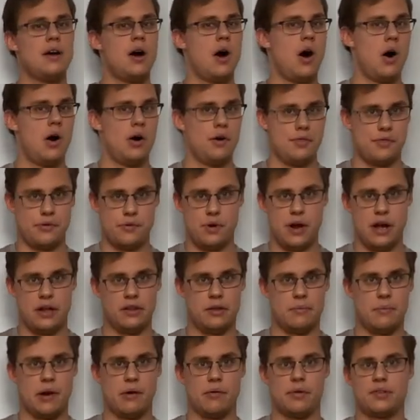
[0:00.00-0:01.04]
all through
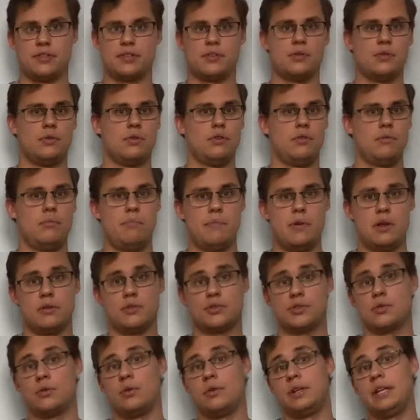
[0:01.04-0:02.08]
elementary school, middle school,